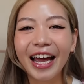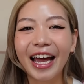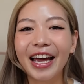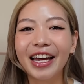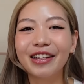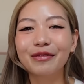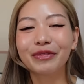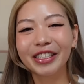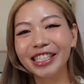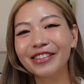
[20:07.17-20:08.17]
And
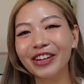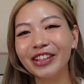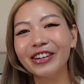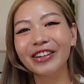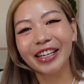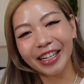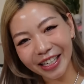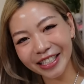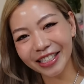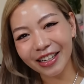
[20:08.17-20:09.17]
please follow
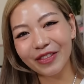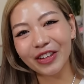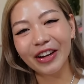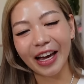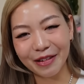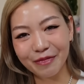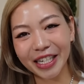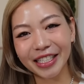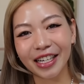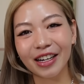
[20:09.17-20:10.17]
KickSTW and
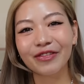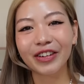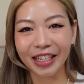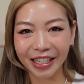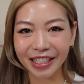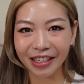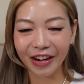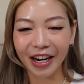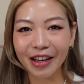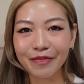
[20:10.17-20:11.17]
myself on
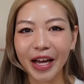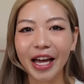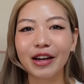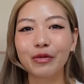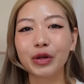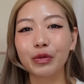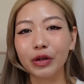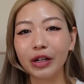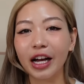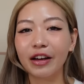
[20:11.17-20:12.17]
Instagram, and we
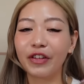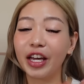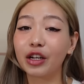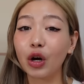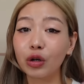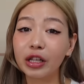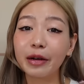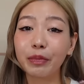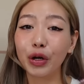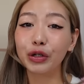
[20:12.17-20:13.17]
will have a
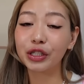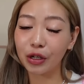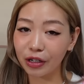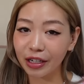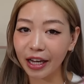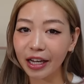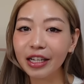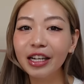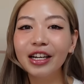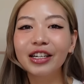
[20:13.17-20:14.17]
collab post on there.